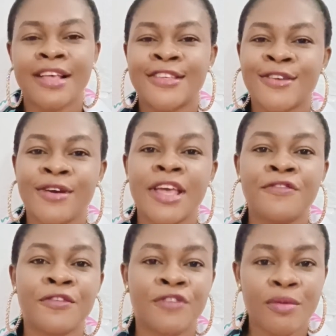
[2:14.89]
So
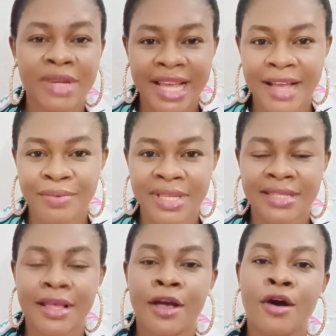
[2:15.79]
if you form the habit
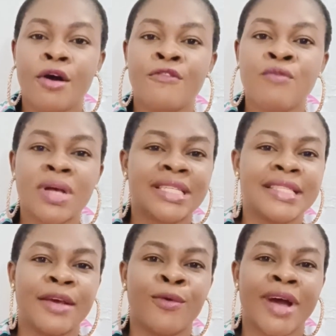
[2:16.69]
of once
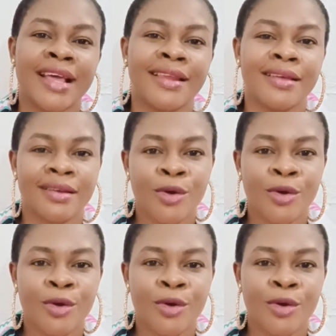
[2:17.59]
in a while